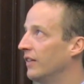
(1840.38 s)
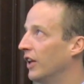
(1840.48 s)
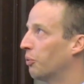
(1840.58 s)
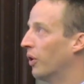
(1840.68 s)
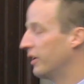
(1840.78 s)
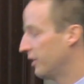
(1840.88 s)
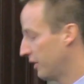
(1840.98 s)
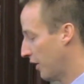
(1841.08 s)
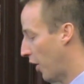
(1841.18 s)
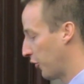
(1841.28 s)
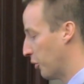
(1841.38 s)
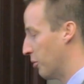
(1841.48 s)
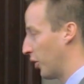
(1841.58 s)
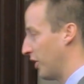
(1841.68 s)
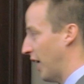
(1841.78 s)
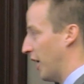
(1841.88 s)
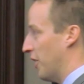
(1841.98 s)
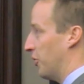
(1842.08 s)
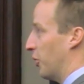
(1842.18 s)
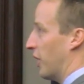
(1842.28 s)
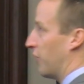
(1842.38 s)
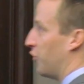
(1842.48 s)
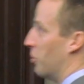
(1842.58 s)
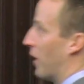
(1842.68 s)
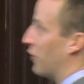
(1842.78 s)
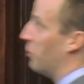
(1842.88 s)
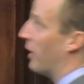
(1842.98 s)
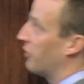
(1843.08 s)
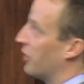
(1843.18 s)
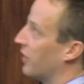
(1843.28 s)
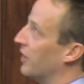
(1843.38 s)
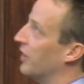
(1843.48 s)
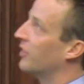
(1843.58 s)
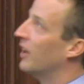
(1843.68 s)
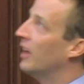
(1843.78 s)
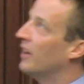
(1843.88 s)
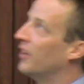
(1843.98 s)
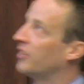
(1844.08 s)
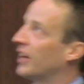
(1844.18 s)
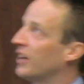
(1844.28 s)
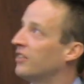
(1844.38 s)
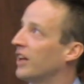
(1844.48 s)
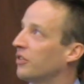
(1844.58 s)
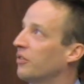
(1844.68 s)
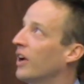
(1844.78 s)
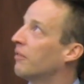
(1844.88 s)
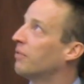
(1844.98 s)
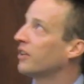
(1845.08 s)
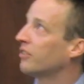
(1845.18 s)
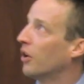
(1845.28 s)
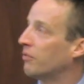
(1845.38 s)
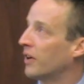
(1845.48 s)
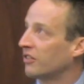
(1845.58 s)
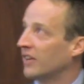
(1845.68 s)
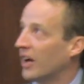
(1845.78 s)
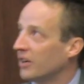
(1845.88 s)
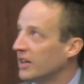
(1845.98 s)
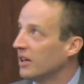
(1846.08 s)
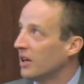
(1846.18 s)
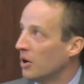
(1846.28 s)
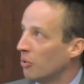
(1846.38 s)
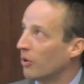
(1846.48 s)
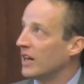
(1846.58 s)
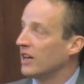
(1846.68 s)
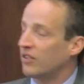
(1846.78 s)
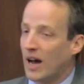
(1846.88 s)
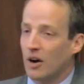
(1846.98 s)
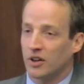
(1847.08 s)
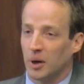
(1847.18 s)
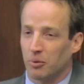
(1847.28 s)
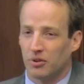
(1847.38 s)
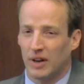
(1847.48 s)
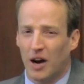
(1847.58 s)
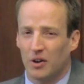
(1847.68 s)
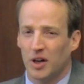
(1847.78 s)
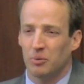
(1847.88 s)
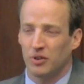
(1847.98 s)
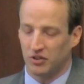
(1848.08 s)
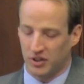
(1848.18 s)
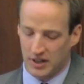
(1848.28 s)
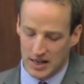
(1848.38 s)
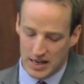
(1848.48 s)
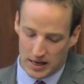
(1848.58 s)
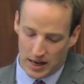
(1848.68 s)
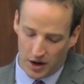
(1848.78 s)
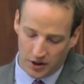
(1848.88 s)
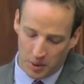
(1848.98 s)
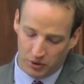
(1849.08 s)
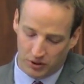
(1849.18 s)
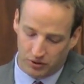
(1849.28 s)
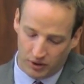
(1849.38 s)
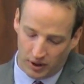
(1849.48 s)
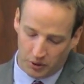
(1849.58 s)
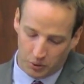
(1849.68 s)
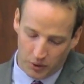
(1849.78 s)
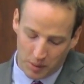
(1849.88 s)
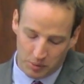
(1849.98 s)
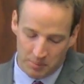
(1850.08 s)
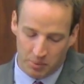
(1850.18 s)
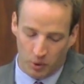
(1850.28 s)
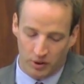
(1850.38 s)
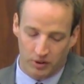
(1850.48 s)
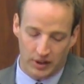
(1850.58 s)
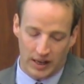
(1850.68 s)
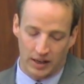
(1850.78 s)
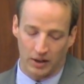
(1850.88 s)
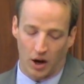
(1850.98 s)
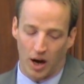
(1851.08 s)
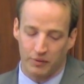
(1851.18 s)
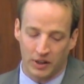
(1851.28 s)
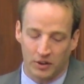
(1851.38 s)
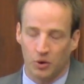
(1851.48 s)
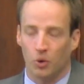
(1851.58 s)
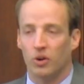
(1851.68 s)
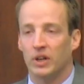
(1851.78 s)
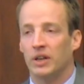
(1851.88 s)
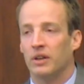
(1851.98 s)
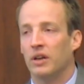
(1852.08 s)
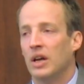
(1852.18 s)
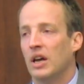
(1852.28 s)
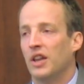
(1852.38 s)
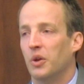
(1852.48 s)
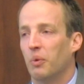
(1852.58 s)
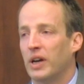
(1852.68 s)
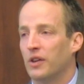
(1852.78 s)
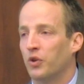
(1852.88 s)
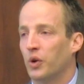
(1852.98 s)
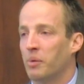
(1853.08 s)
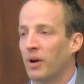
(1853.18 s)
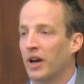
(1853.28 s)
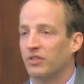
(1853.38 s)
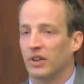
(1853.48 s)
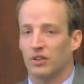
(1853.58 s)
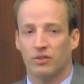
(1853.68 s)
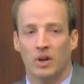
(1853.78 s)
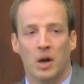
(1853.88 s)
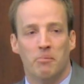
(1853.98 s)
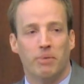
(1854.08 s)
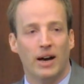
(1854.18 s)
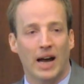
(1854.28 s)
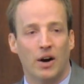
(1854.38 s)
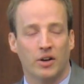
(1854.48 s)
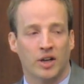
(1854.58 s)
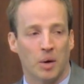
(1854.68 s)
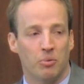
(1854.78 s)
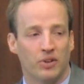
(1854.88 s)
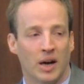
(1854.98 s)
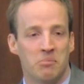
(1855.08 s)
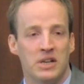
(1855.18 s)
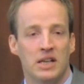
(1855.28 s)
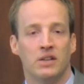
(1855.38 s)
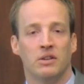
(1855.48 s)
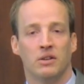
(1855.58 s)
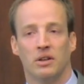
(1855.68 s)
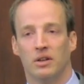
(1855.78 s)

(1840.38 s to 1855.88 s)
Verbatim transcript: This one, also broken down into a nice two by two matrix, is the second test of non-function or functionality related to outcomes. Outcomes is key. Outcomes is incredibly important and often ignored in, in the regulatory process. By outcomes, I mean